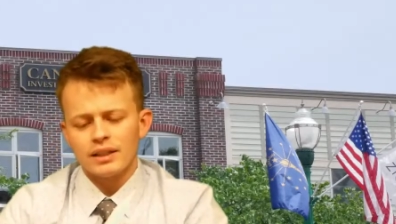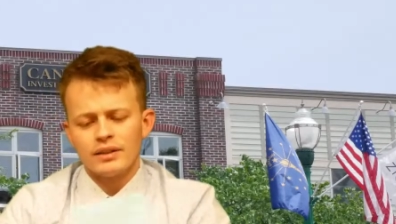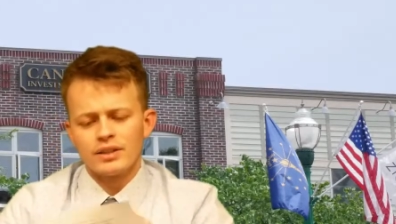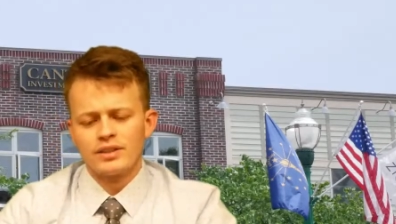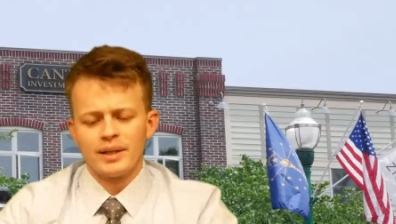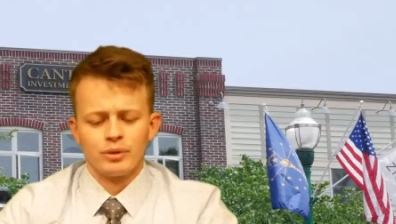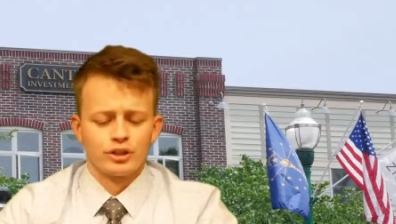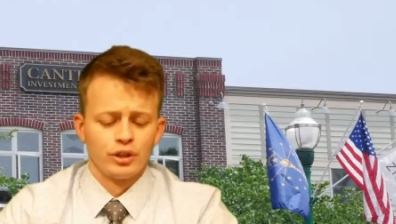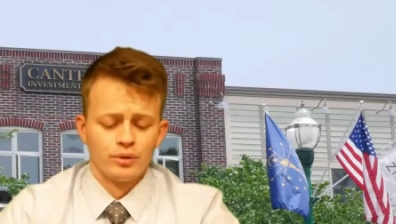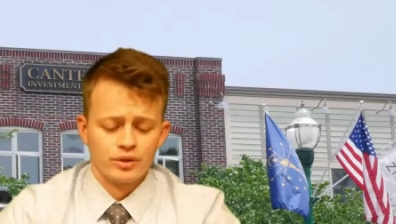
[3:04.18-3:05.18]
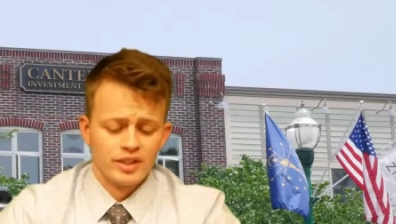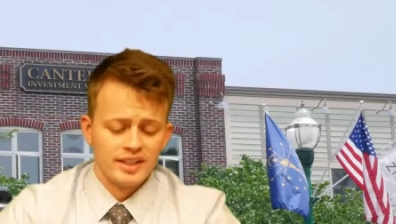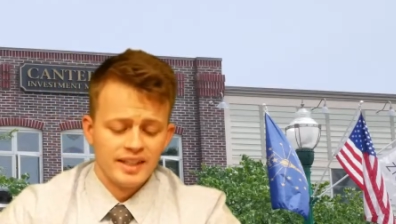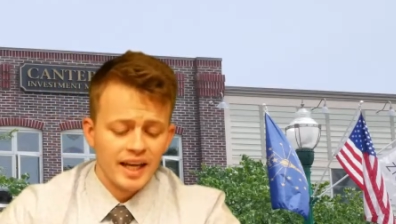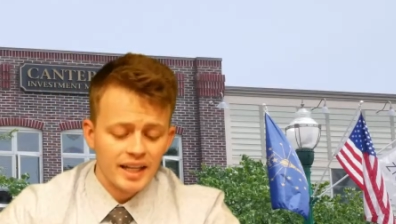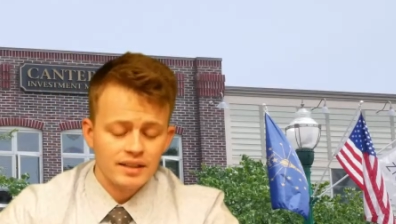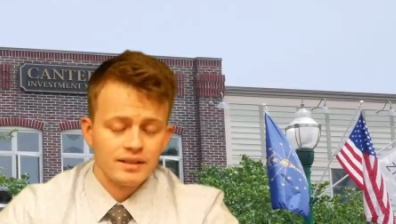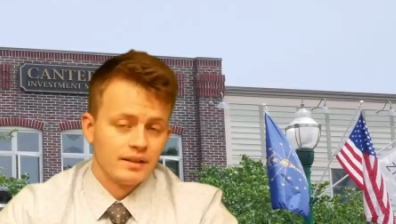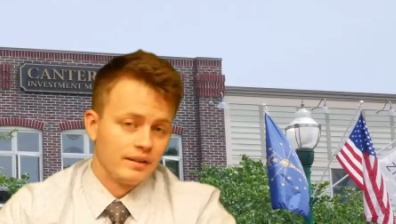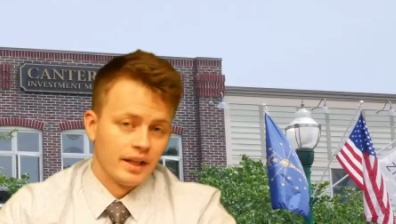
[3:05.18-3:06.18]
this table shows the
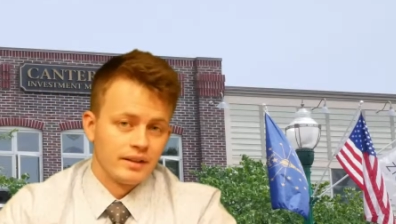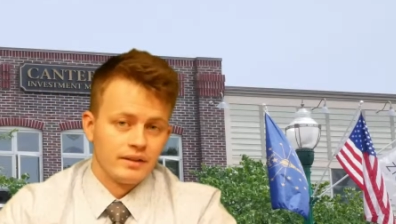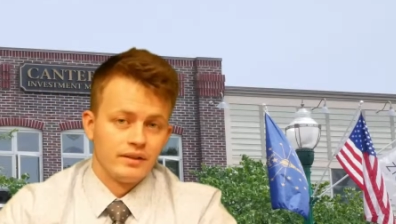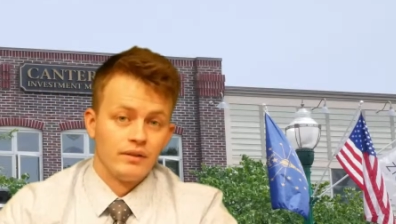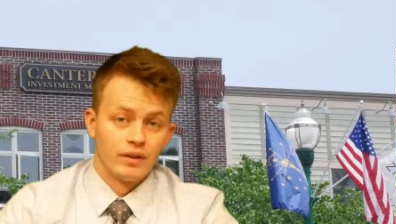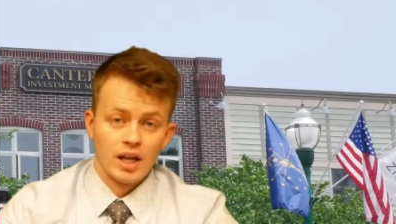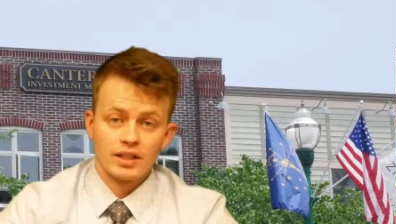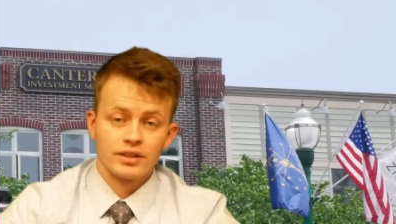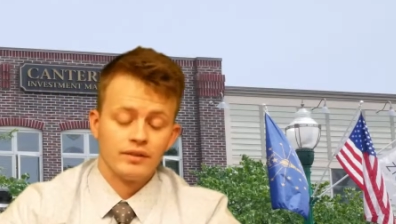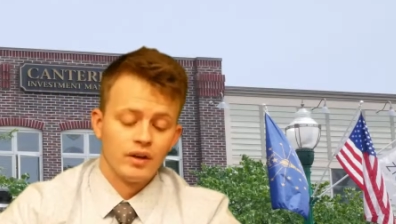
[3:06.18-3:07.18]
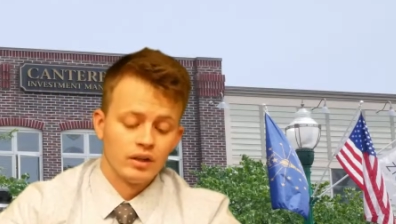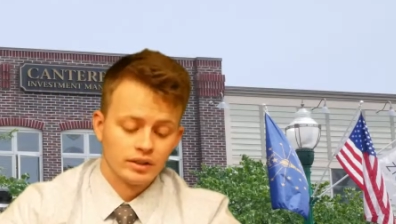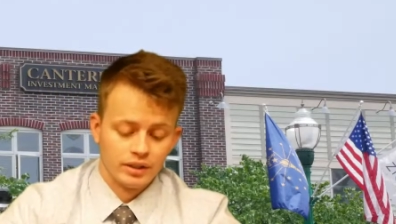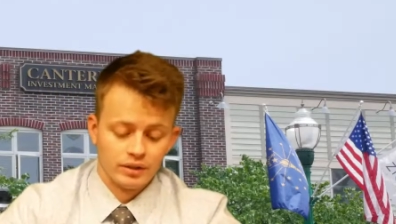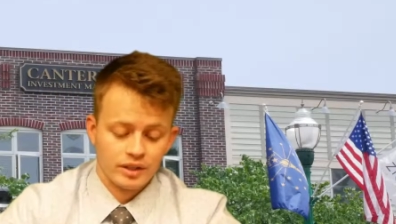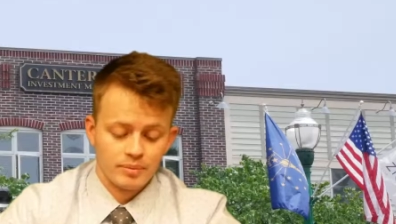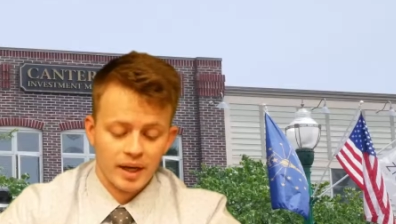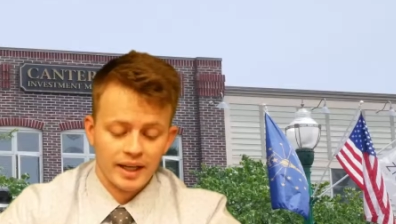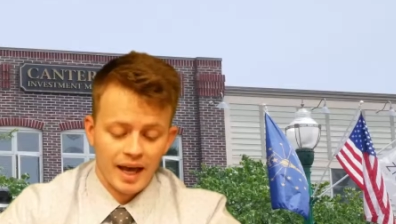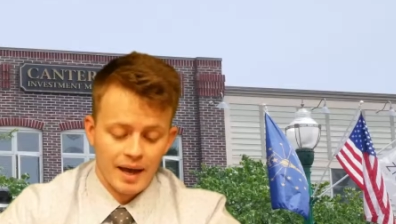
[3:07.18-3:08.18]
date that the velocity of volatility
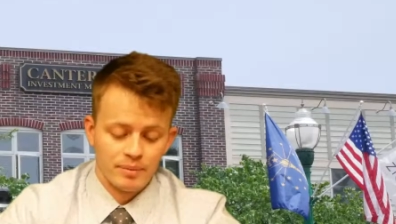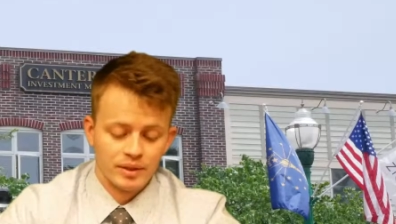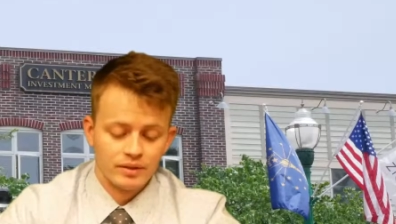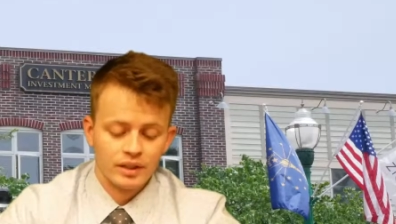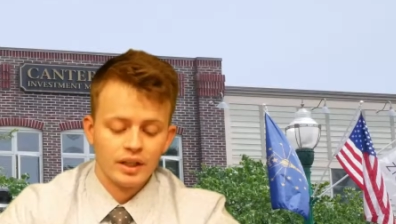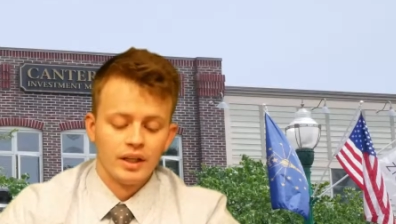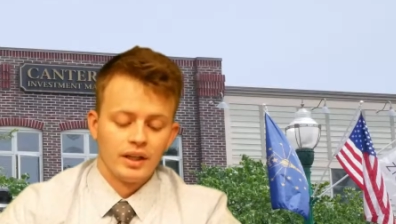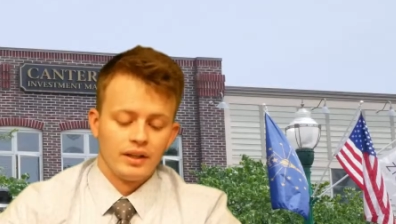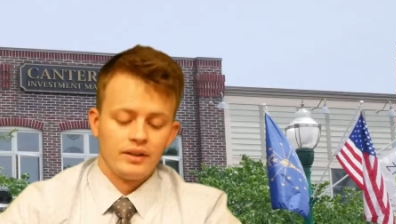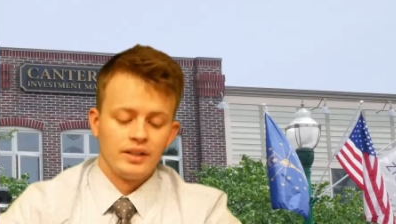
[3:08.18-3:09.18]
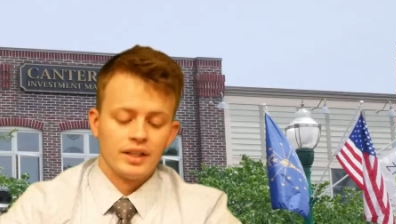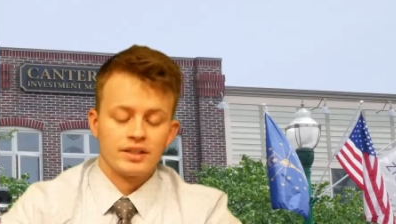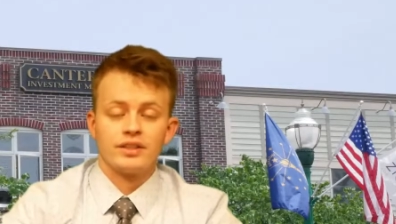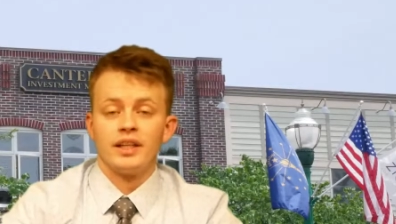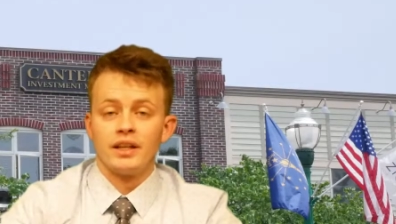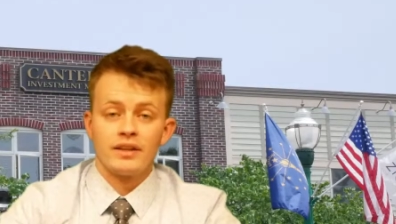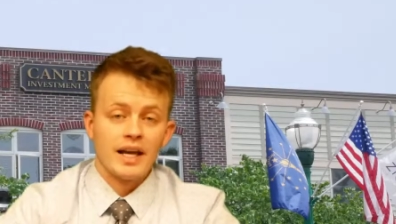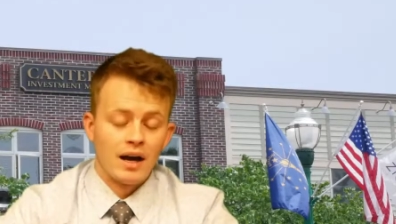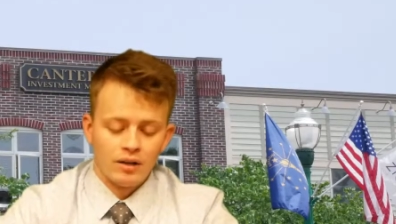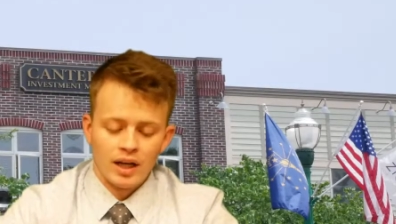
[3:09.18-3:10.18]
spike happened, the extent of the
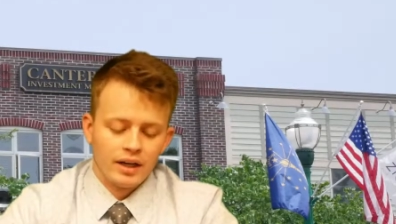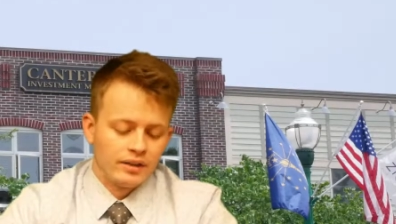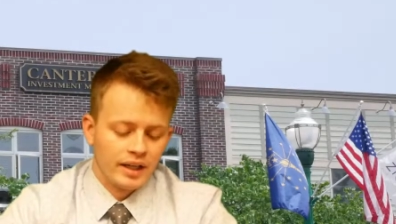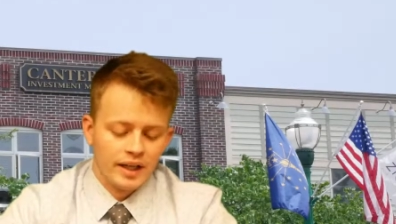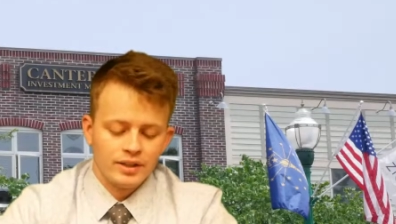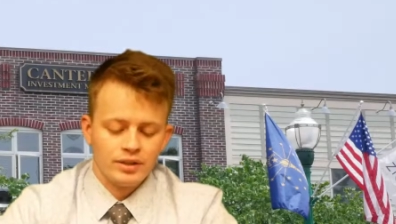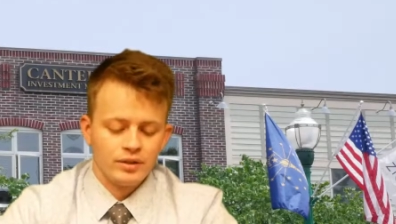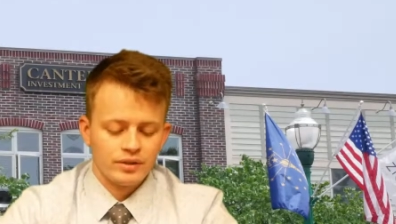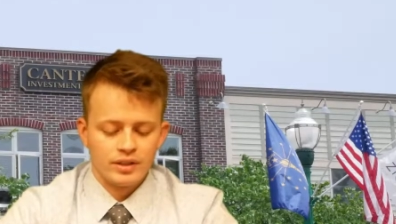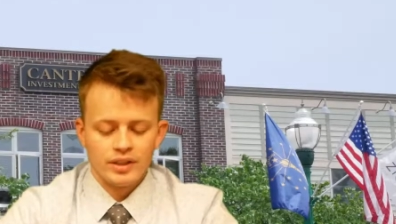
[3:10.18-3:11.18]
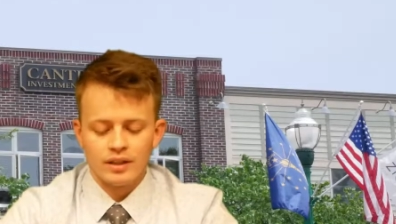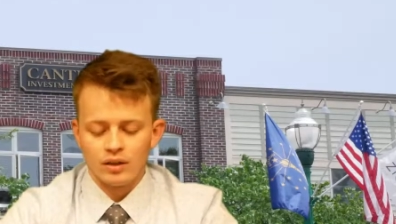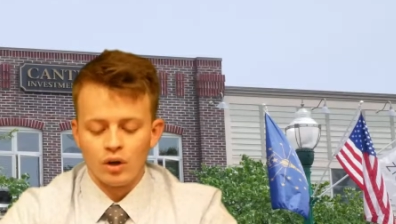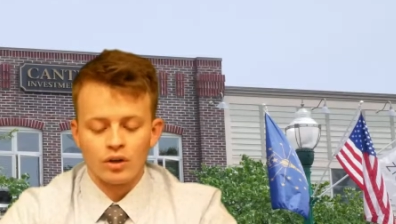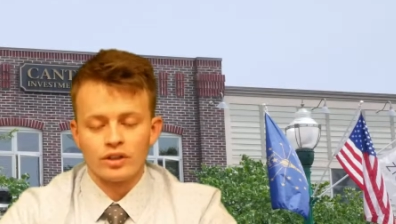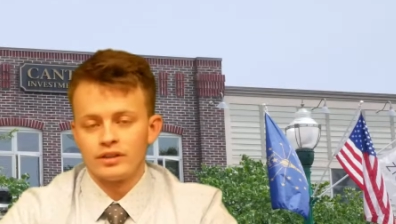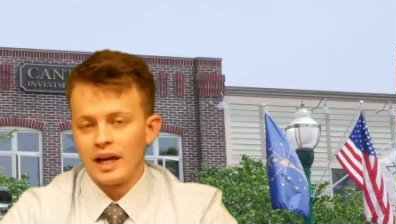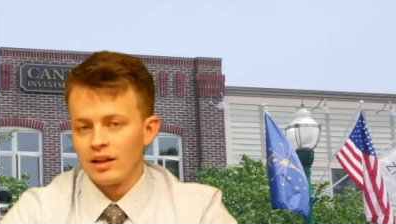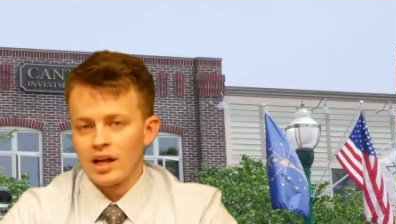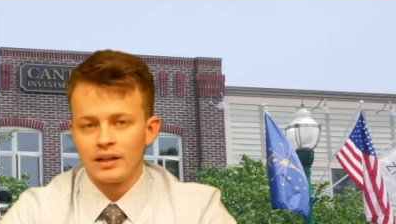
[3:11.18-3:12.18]
outlier day. So you can see the largest
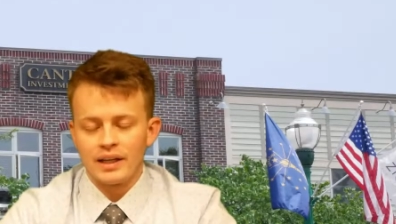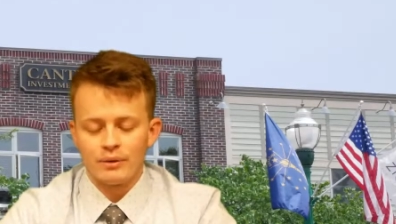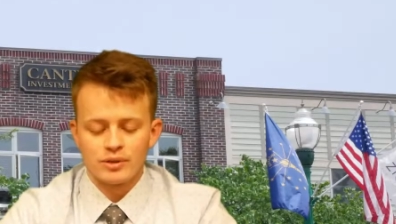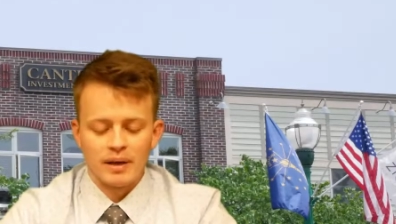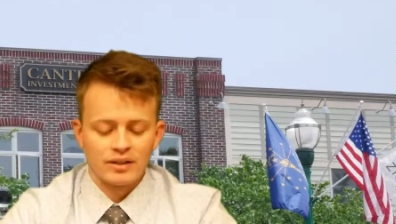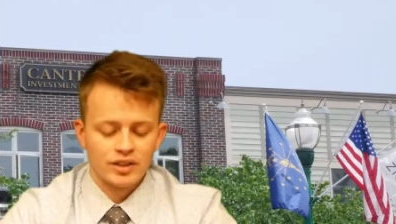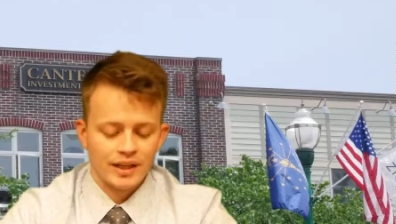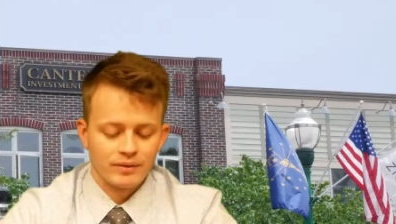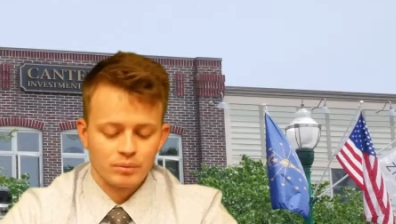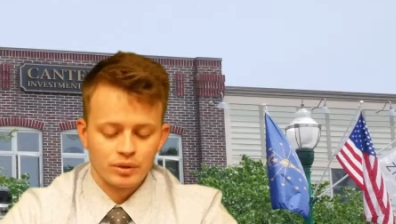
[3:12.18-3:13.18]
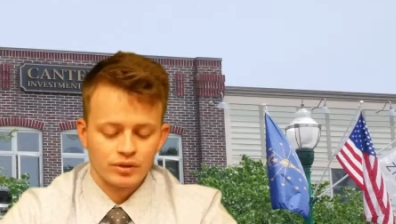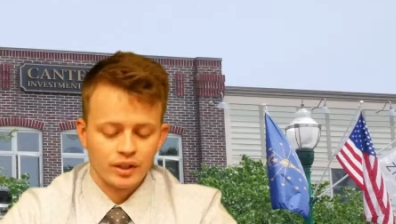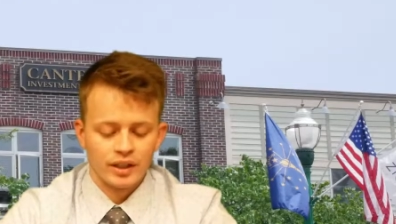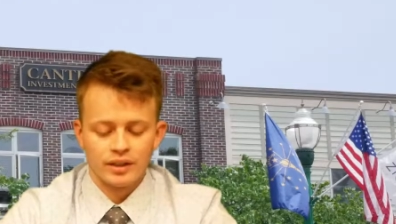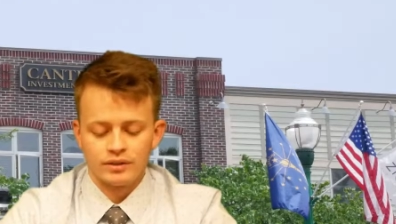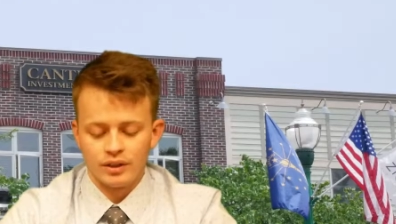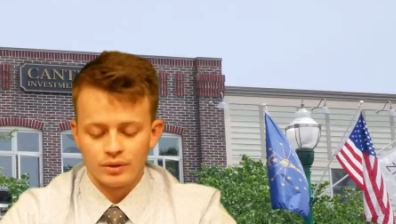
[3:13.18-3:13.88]
outlier day was about 7%, 6.5%,